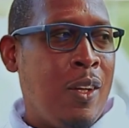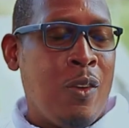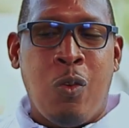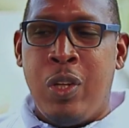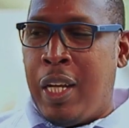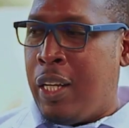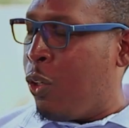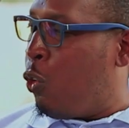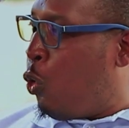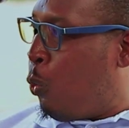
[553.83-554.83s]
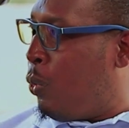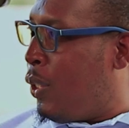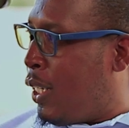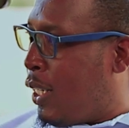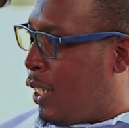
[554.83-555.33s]
You know, when you're in a group,
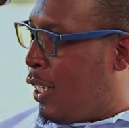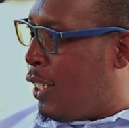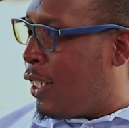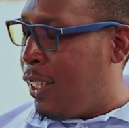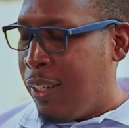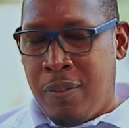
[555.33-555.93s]
in a clique,